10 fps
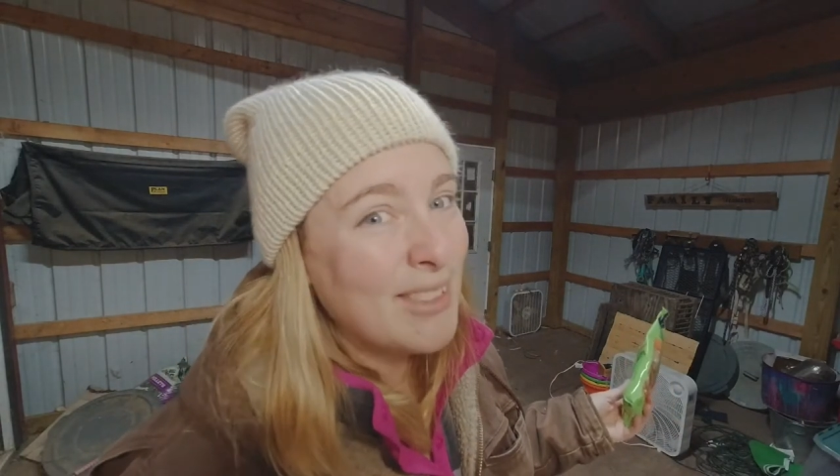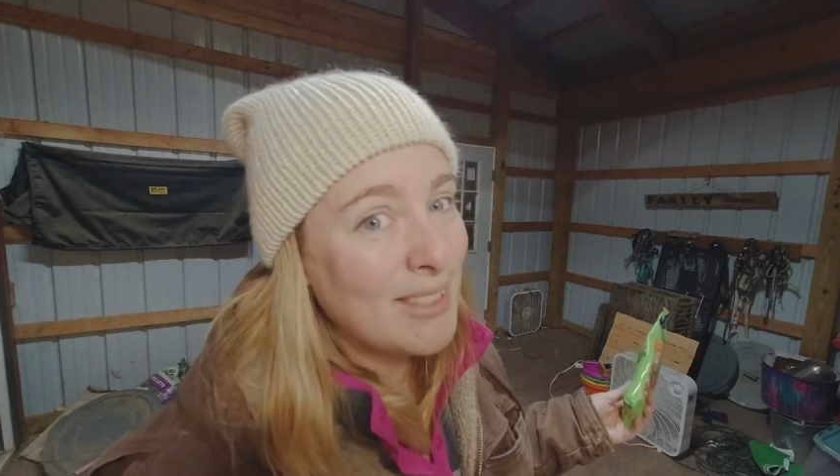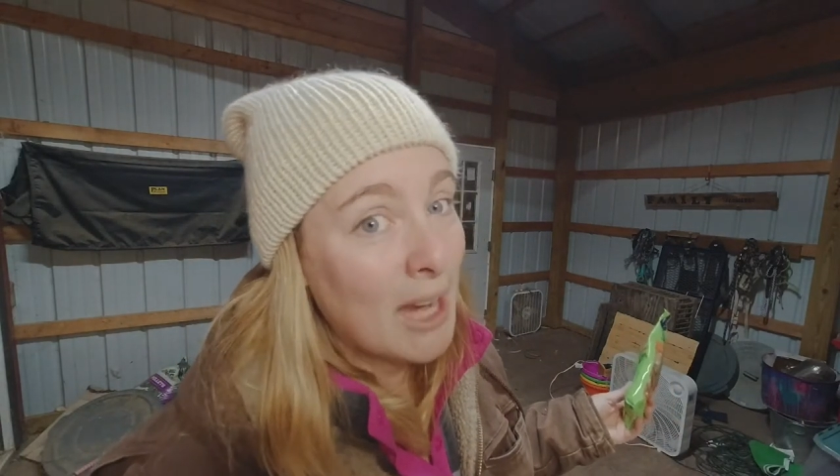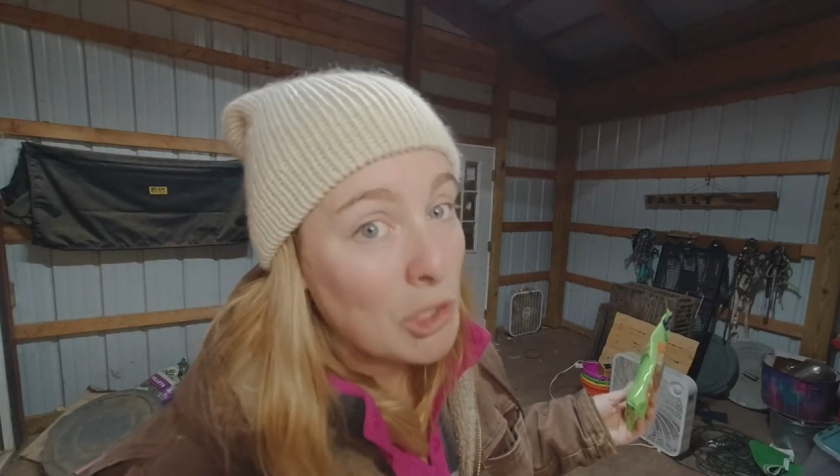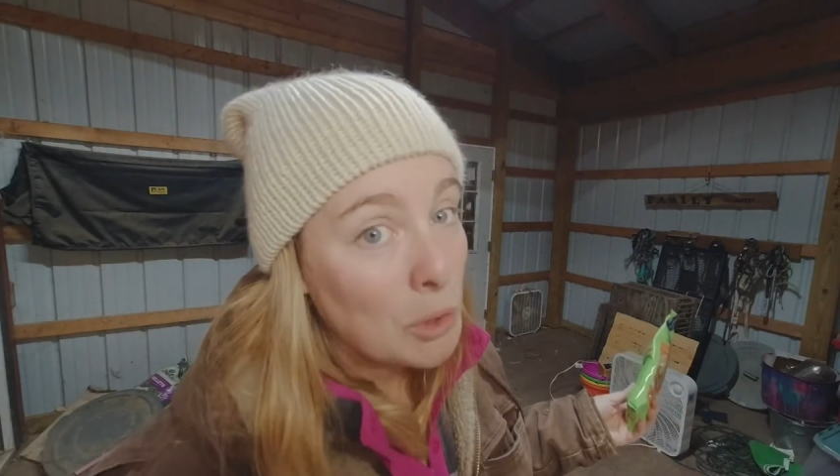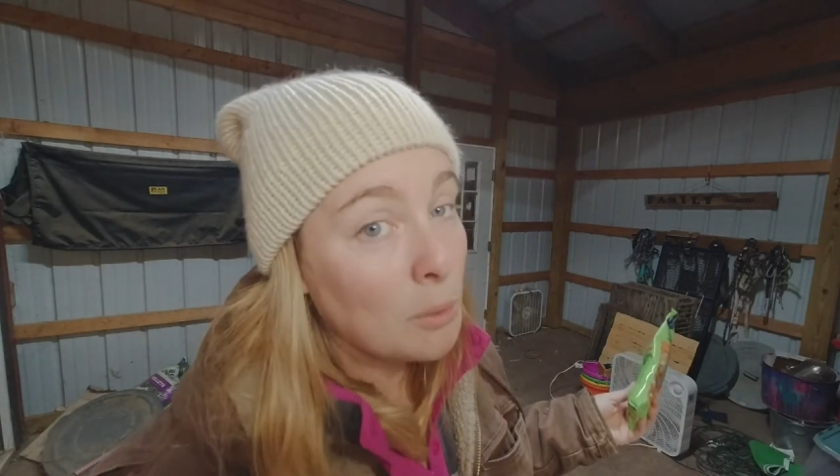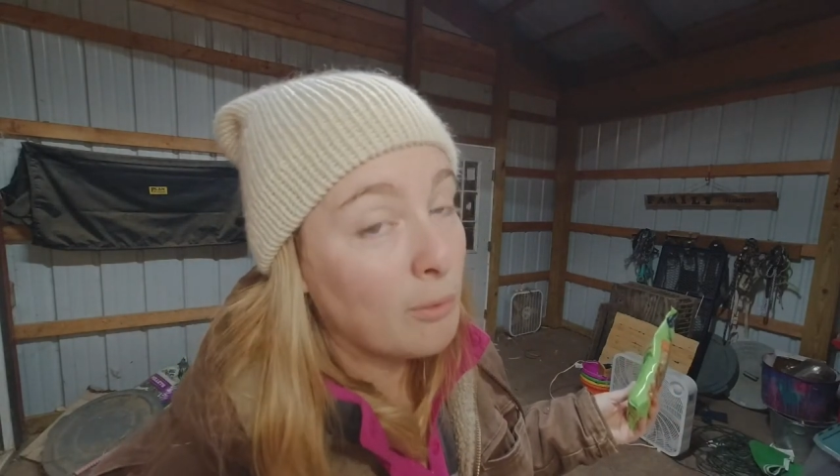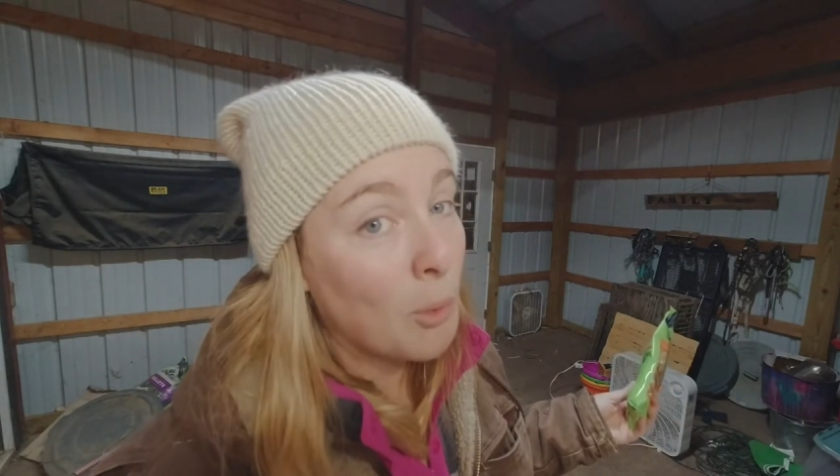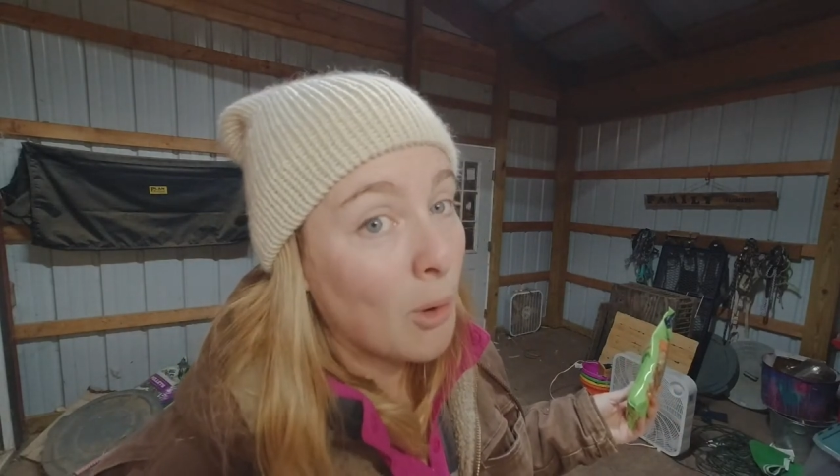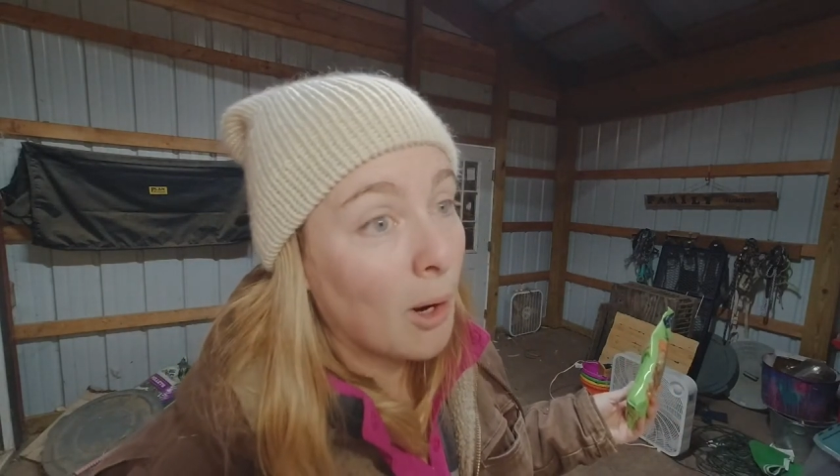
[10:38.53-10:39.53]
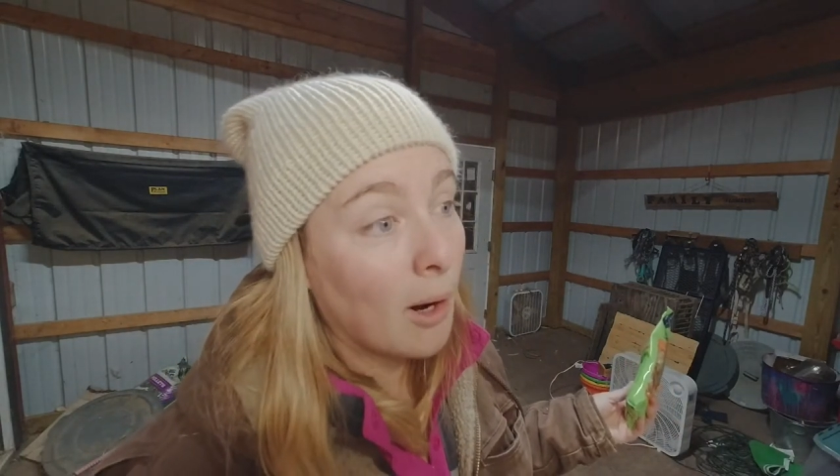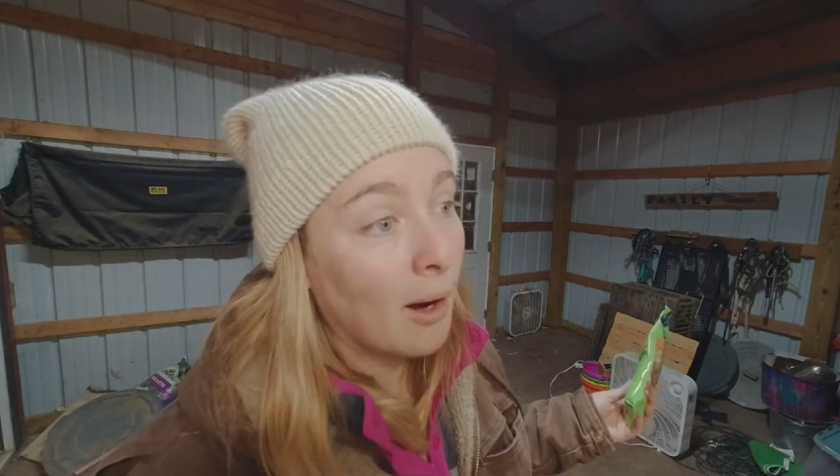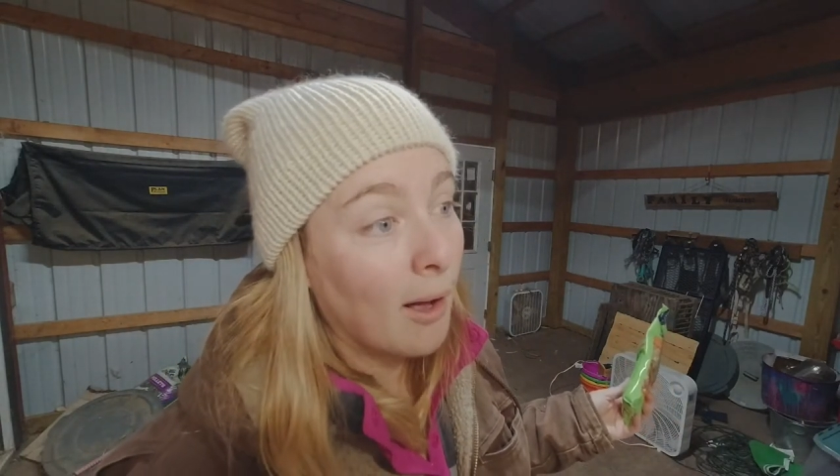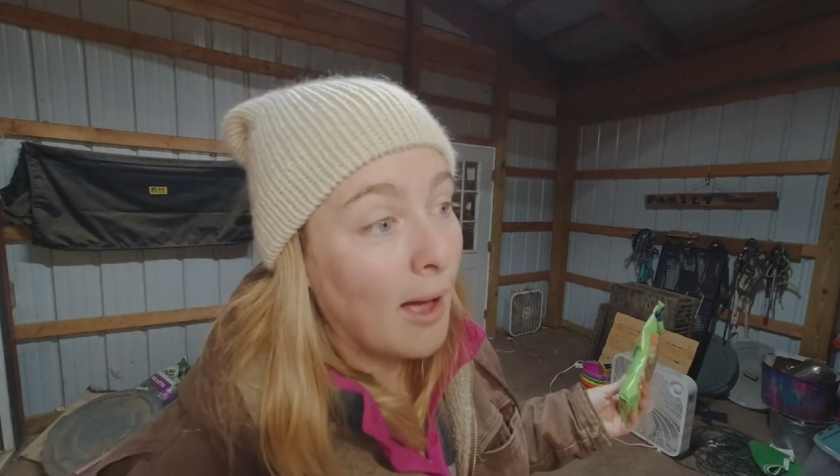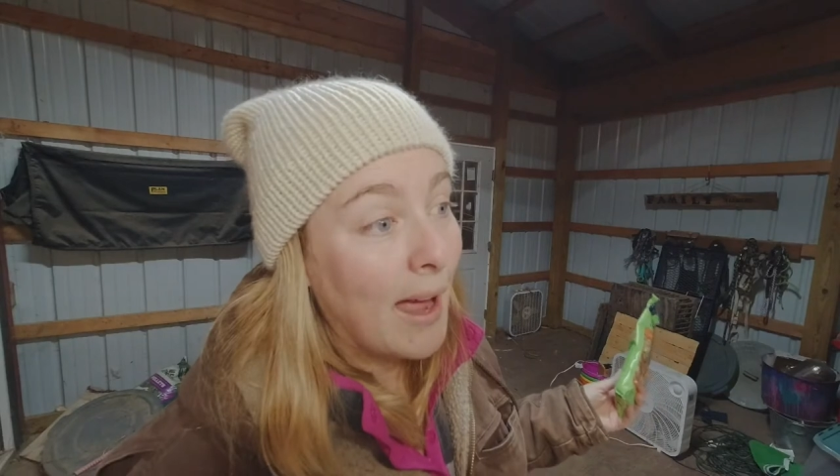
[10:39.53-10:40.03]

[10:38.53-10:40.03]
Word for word: Stay tuned for